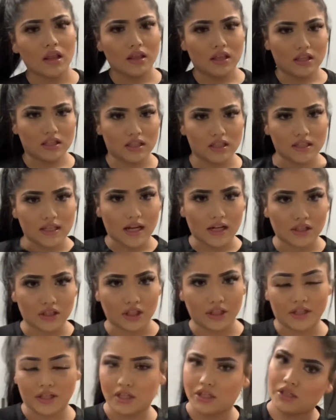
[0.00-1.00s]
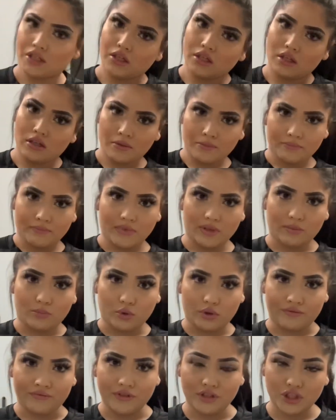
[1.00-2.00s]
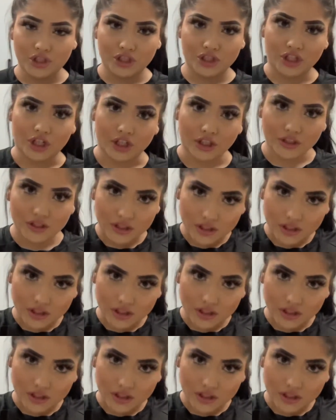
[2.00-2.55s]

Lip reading: This is actually my boyfriend's shirt.